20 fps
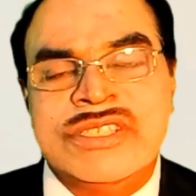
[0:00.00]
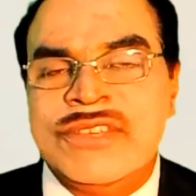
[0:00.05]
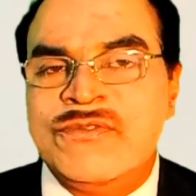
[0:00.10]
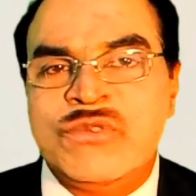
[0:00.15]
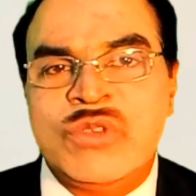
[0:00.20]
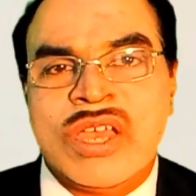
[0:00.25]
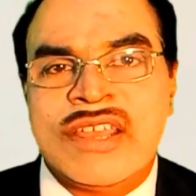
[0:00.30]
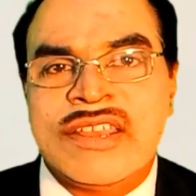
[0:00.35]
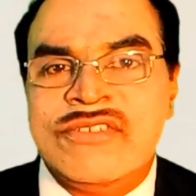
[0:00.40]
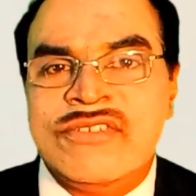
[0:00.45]

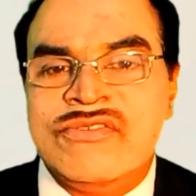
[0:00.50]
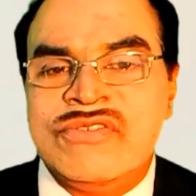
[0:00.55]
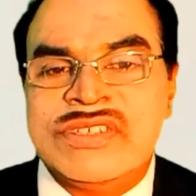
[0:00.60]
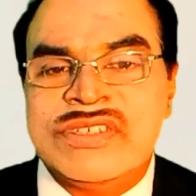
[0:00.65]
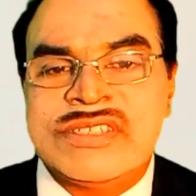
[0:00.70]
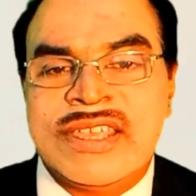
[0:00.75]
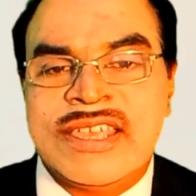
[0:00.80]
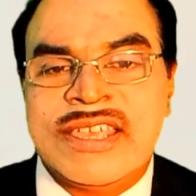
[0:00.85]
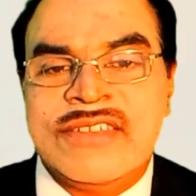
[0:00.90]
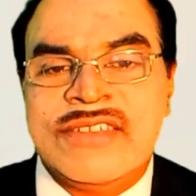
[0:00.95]
If you are
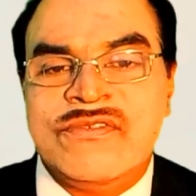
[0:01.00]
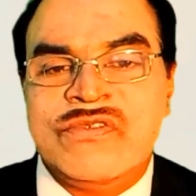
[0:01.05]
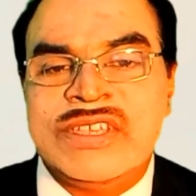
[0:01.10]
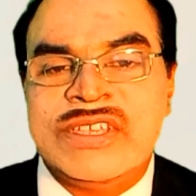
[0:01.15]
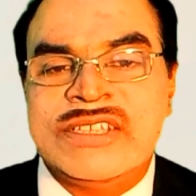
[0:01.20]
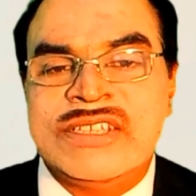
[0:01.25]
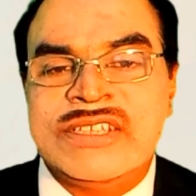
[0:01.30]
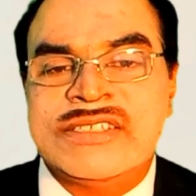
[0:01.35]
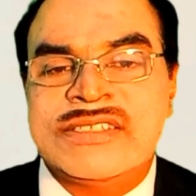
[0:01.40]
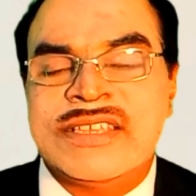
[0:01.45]
investing in
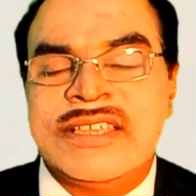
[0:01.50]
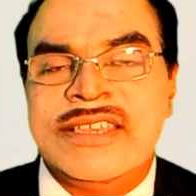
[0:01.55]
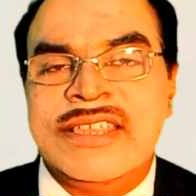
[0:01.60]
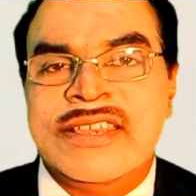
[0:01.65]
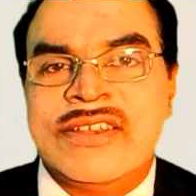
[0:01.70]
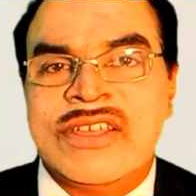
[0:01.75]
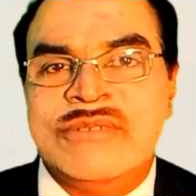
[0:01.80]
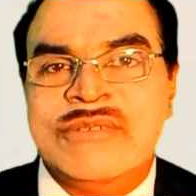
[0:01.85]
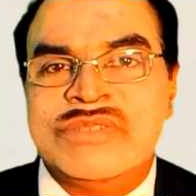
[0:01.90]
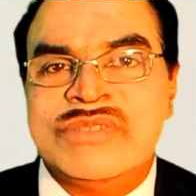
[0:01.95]
fixed
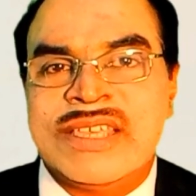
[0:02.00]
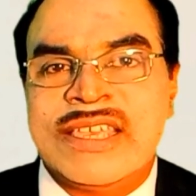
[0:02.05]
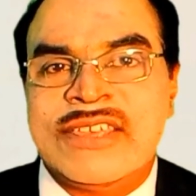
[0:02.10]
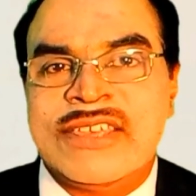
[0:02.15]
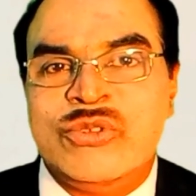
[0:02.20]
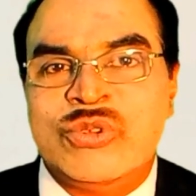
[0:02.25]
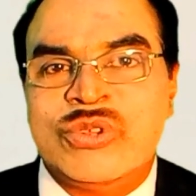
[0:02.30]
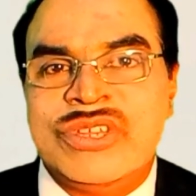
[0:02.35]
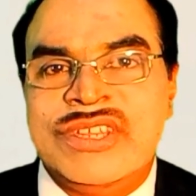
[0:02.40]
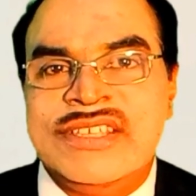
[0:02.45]
income
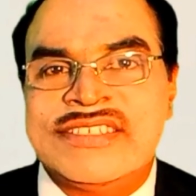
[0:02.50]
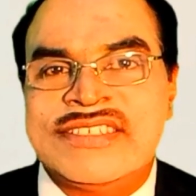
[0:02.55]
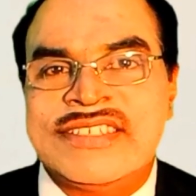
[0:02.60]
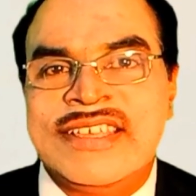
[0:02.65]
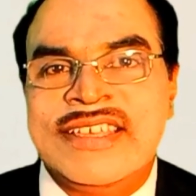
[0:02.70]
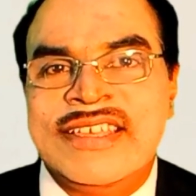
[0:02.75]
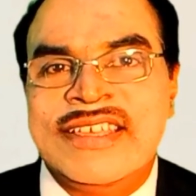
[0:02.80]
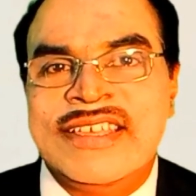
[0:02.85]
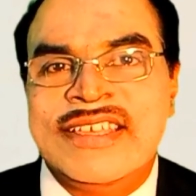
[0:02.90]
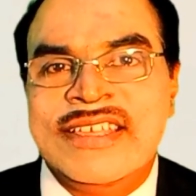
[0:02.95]
securities,
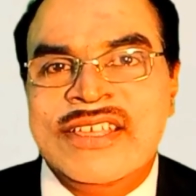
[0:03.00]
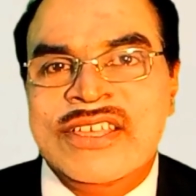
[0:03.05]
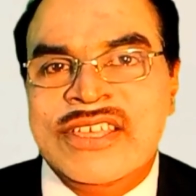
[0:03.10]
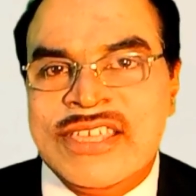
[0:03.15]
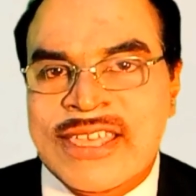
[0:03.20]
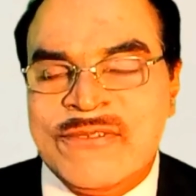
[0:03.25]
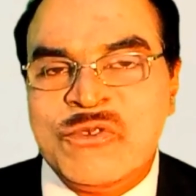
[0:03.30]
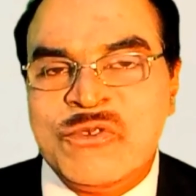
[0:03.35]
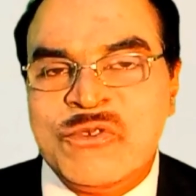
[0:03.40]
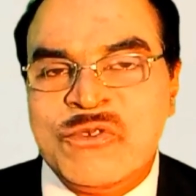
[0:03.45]

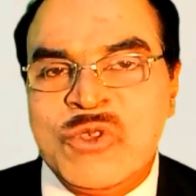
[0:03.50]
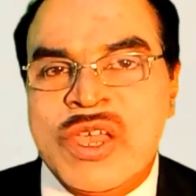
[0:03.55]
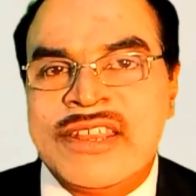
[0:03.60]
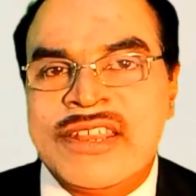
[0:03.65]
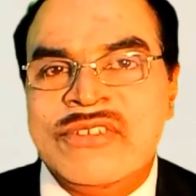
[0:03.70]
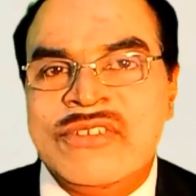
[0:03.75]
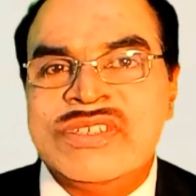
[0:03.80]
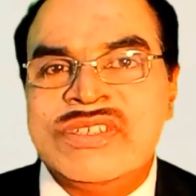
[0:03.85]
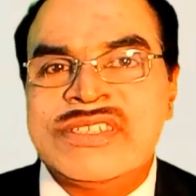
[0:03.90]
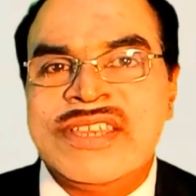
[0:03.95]
if you are
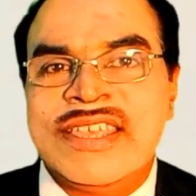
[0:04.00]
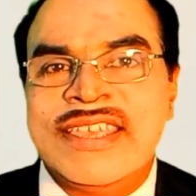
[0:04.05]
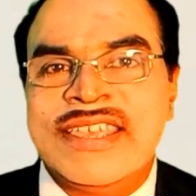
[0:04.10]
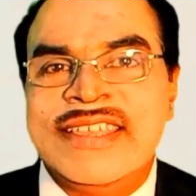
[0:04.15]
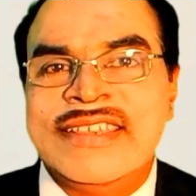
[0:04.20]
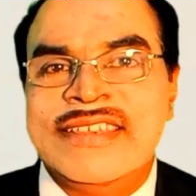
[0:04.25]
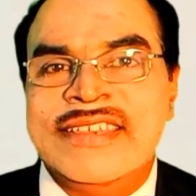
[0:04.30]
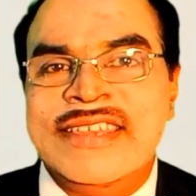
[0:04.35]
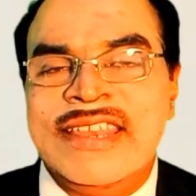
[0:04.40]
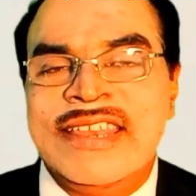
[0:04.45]
investing
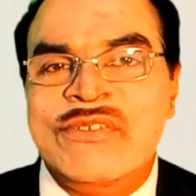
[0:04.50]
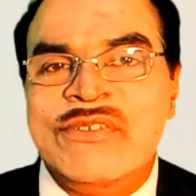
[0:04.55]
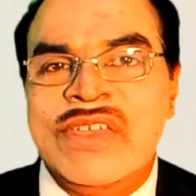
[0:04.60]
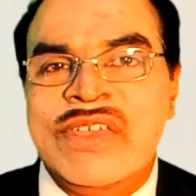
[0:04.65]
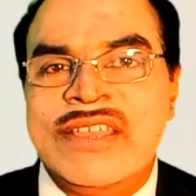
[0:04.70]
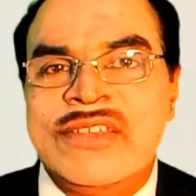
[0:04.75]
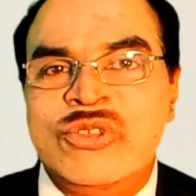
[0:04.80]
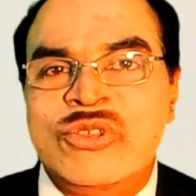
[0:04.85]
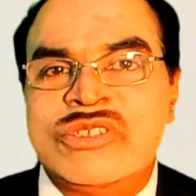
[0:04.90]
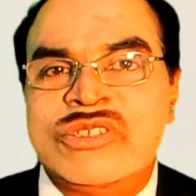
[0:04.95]
in
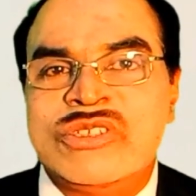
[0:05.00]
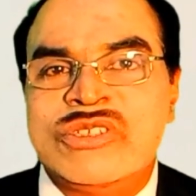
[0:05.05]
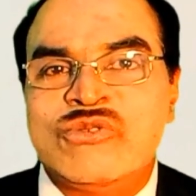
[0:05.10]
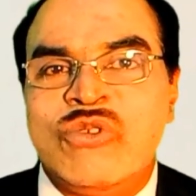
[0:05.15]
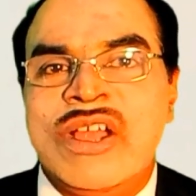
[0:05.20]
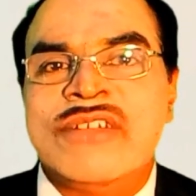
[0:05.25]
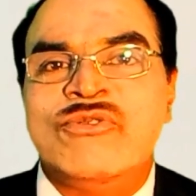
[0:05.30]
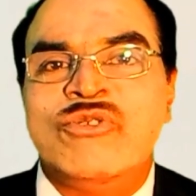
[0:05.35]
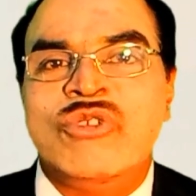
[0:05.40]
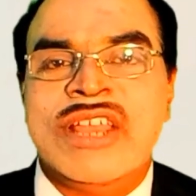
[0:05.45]
derivatives,
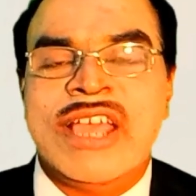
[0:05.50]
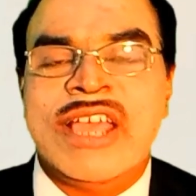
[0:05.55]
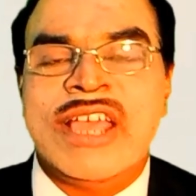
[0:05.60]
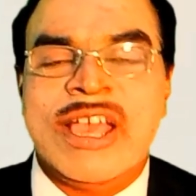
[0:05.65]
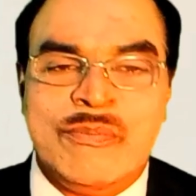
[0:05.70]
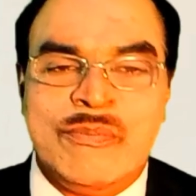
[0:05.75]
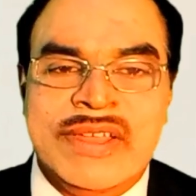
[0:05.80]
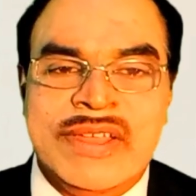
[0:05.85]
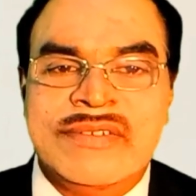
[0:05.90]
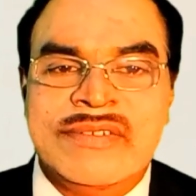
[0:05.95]
what will
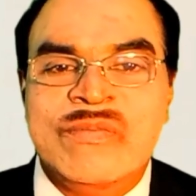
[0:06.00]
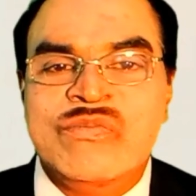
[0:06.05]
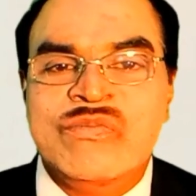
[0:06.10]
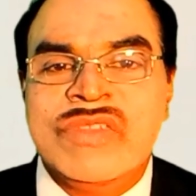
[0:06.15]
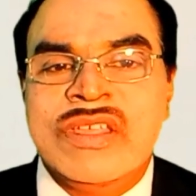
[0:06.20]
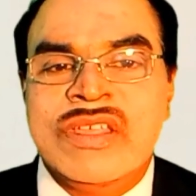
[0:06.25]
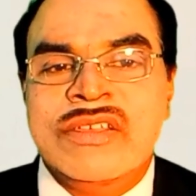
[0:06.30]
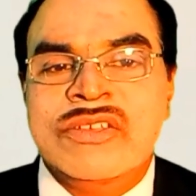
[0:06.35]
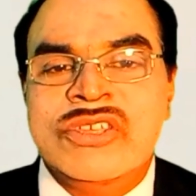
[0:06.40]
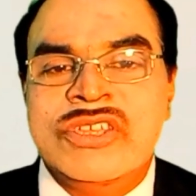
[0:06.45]
happen?
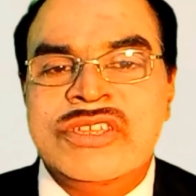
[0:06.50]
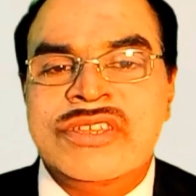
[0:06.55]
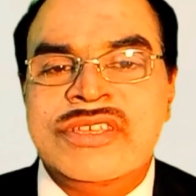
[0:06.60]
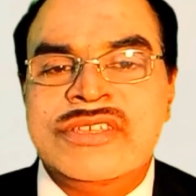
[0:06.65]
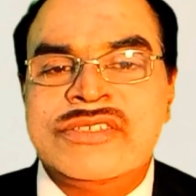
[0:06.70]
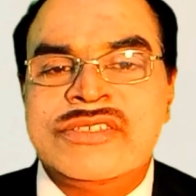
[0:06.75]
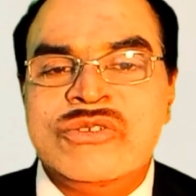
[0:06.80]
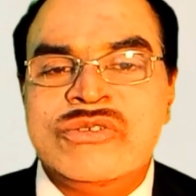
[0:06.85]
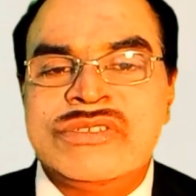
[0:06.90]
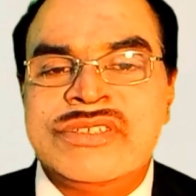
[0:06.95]
It
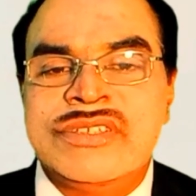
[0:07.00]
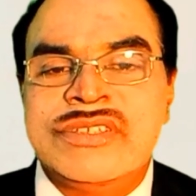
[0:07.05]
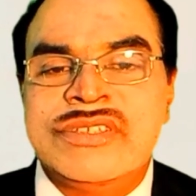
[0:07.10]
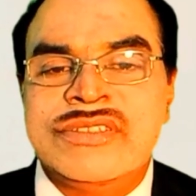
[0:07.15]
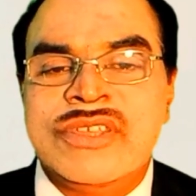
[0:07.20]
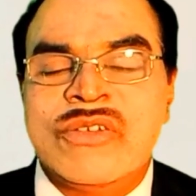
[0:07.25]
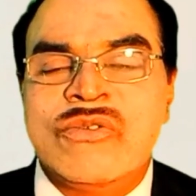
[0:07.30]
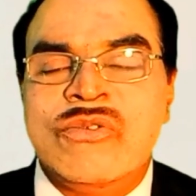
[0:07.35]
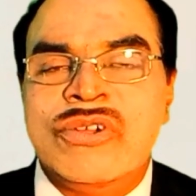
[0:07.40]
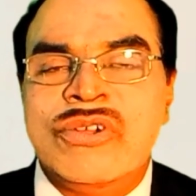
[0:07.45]
is using
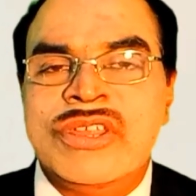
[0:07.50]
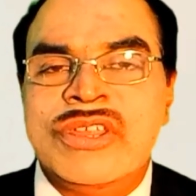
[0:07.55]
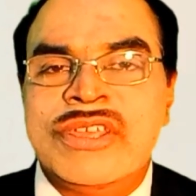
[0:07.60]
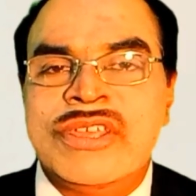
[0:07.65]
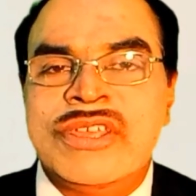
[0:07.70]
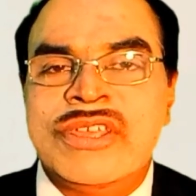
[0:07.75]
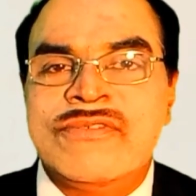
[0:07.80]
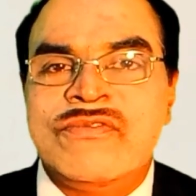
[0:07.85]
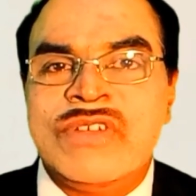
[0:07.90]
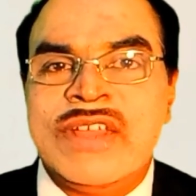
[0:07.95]
the
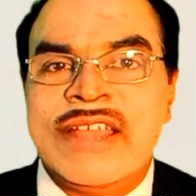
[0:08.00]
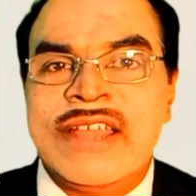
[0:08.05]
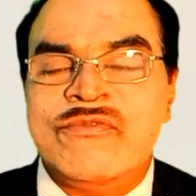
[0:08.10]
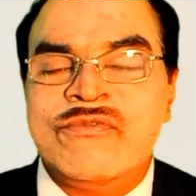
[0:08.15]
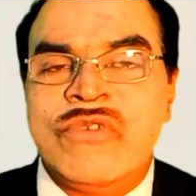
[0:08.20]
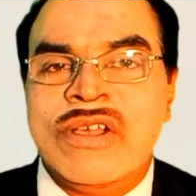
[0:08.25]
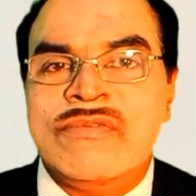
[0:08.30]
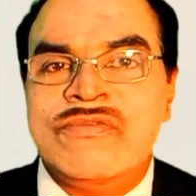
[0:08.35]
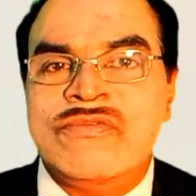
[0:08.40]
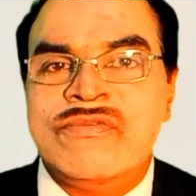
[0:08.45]
coding
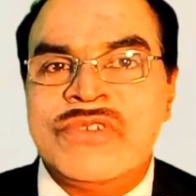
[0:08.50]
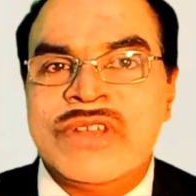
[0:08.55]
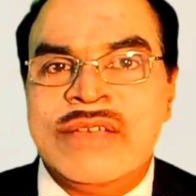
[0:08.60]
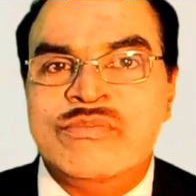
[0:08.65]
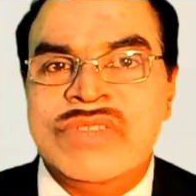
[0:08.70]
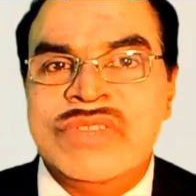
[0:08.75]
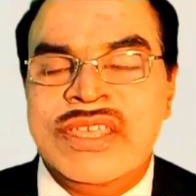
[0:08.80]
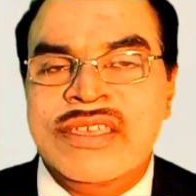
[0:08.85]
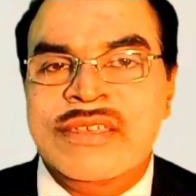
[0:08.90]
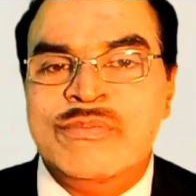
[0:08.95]
platform
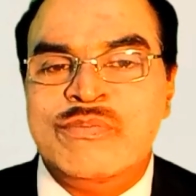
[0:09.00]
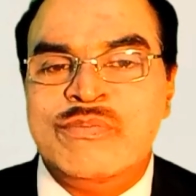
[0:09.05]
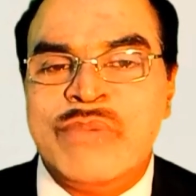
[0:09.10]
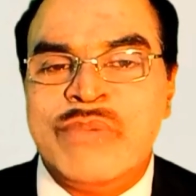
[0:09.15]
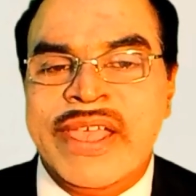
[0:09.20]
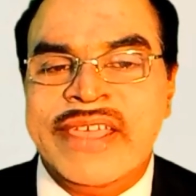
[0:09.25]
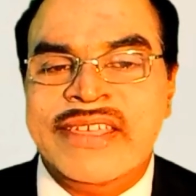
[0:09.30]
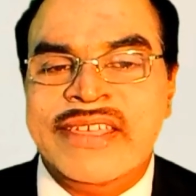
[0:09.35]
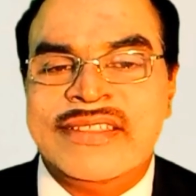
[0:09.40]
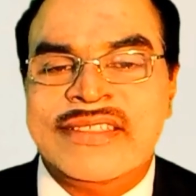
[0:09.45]
from the
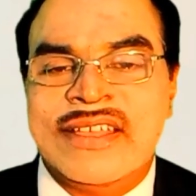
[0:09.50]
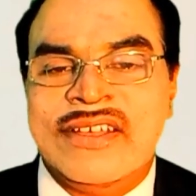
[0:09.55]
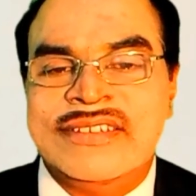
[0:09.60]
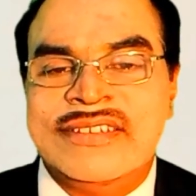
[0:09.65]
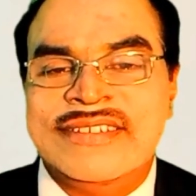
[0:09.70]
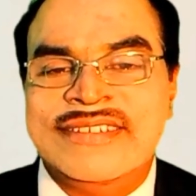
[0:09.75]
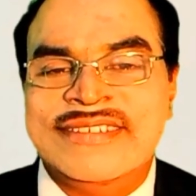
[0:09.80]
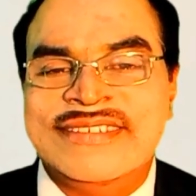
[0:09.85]
Python.